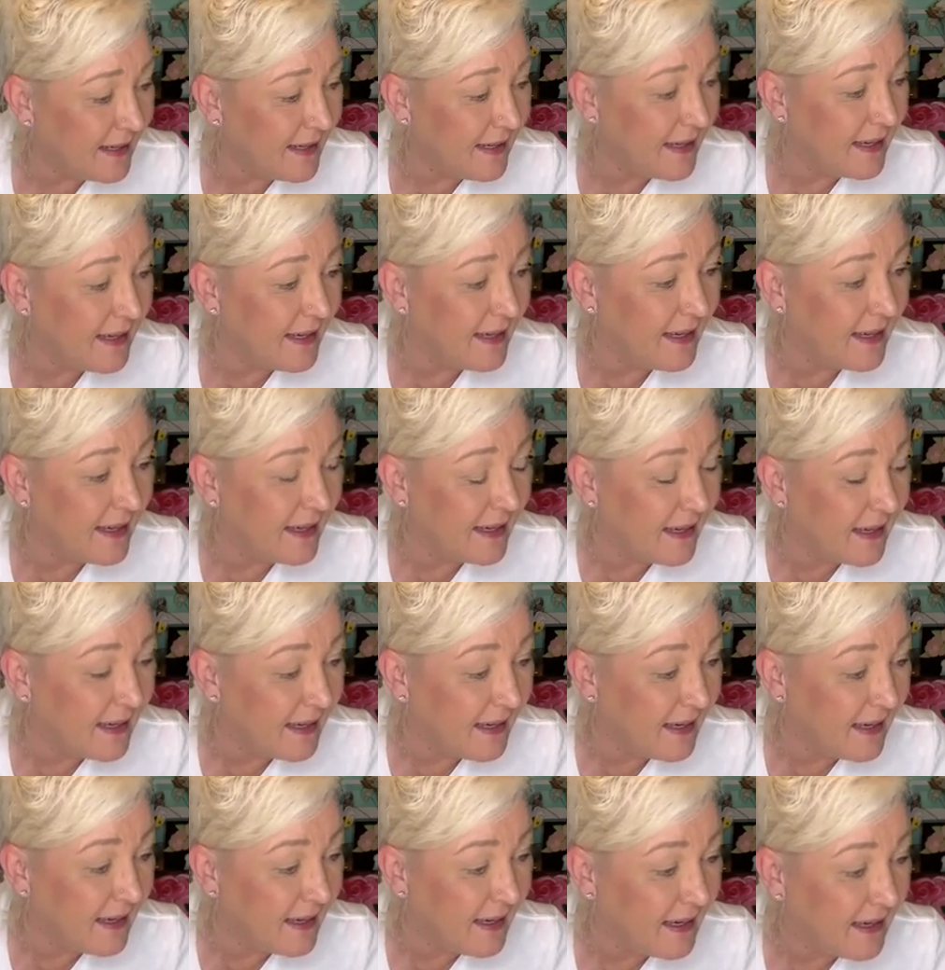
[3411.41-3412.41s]

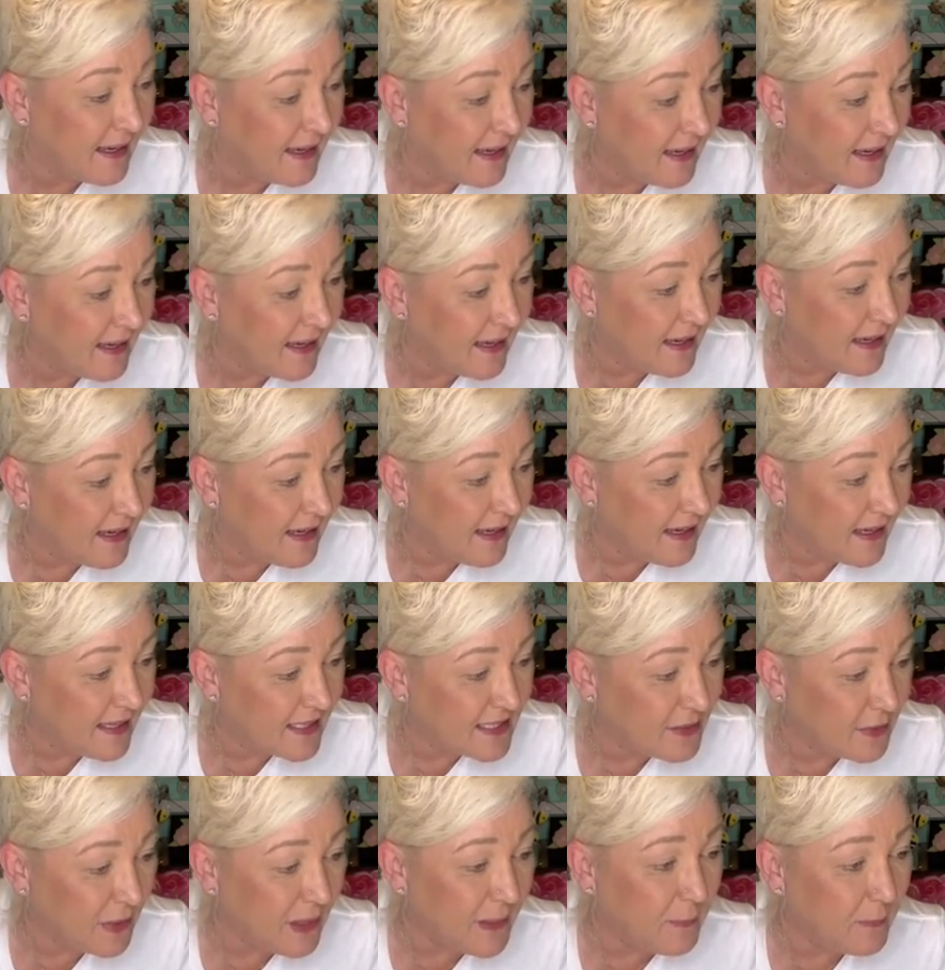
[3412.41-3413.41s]
Uh.
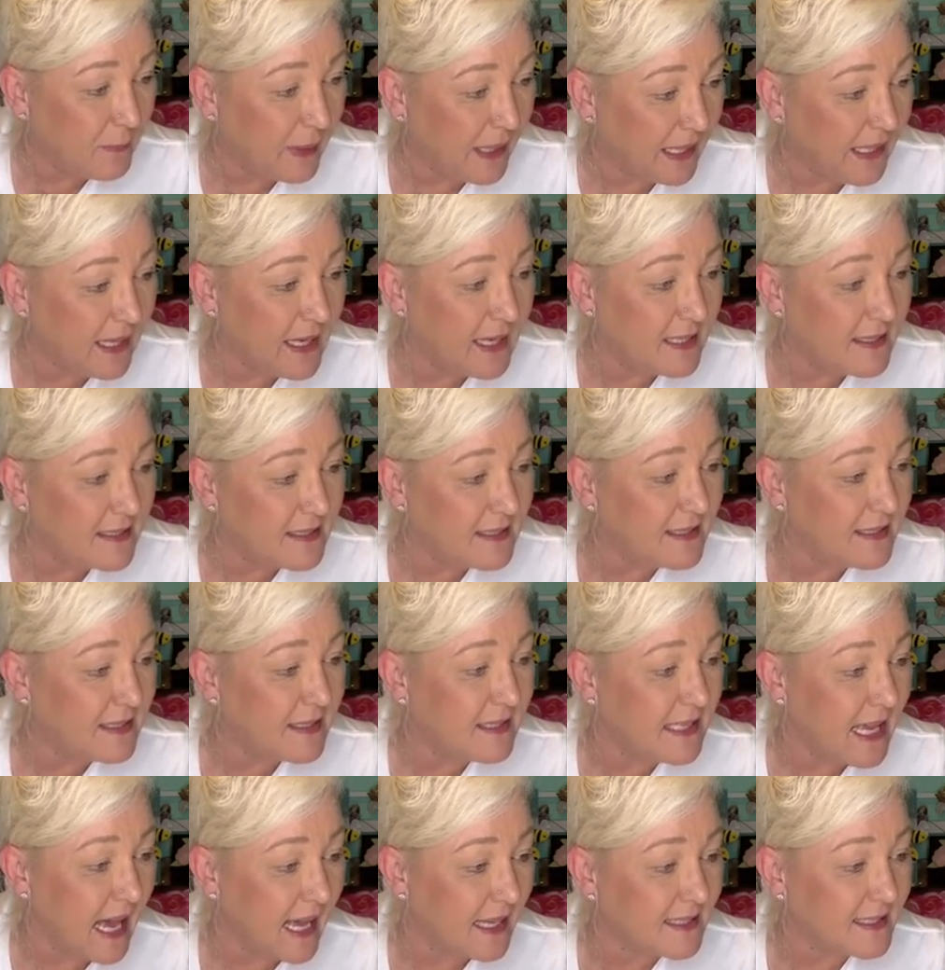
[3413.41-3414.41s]
Sweet Pickins,
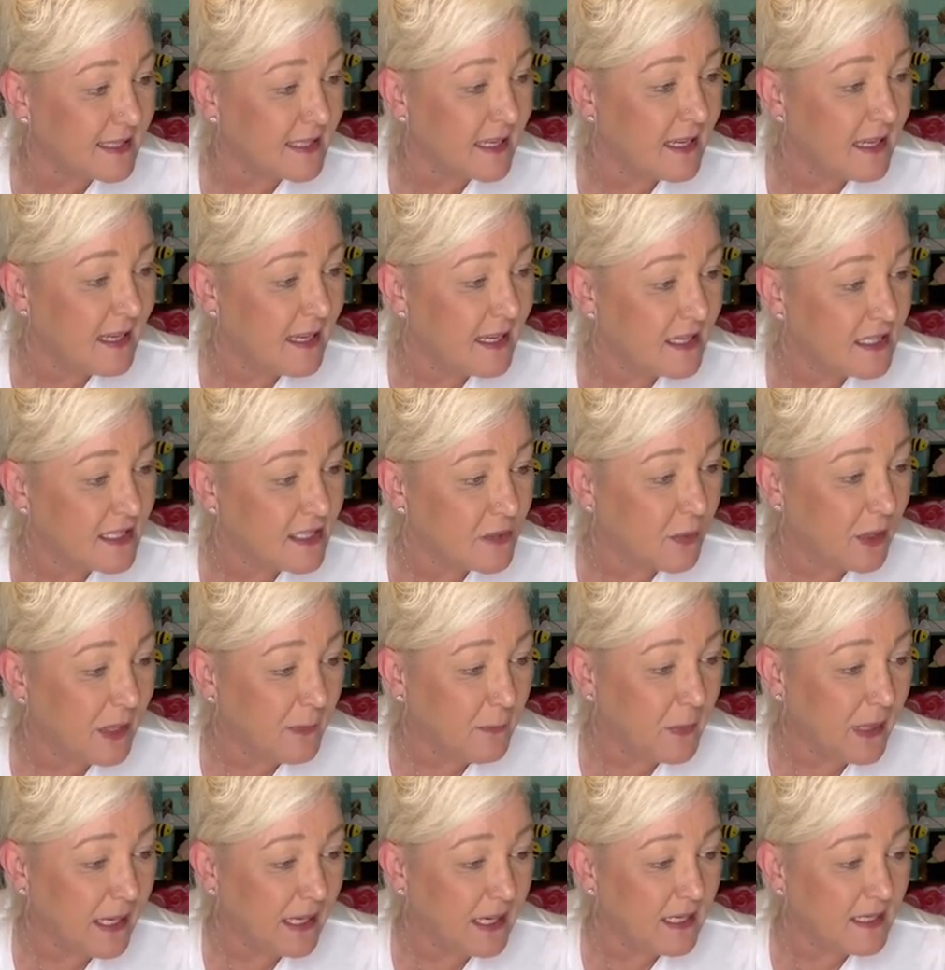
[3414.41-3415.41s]
yes.
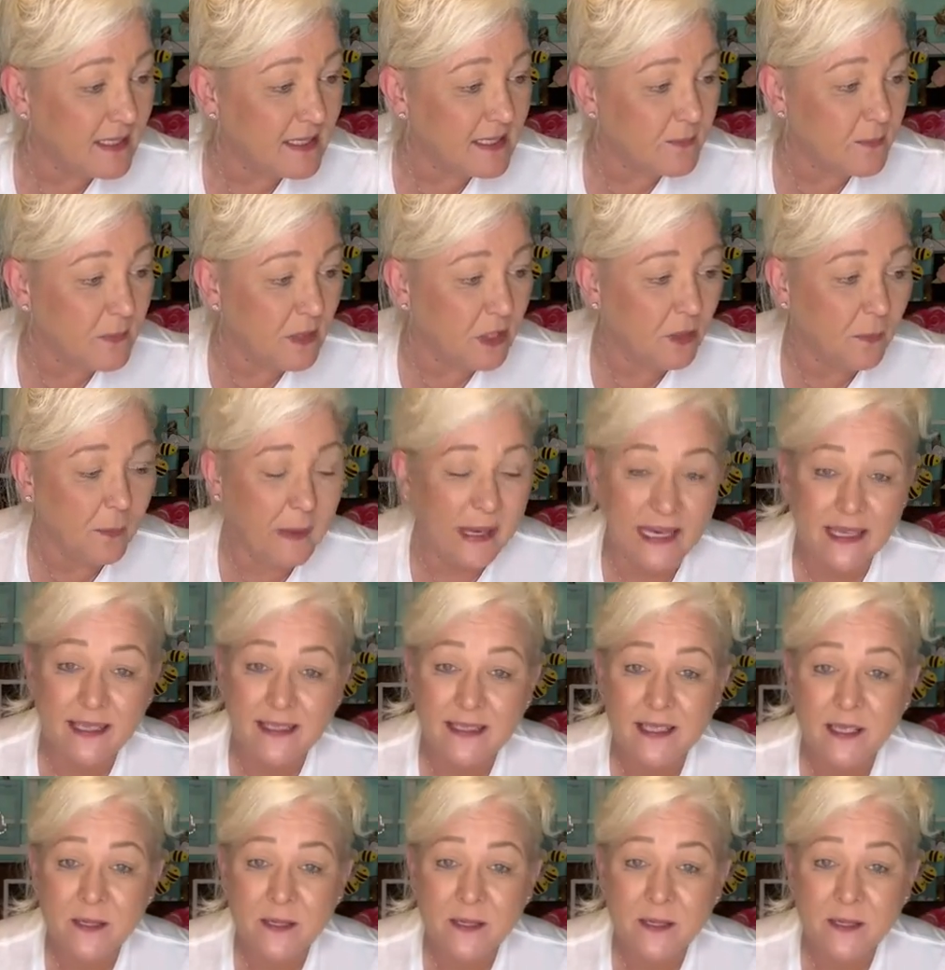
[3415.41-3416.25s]
Sweet Pickins Milk Paint.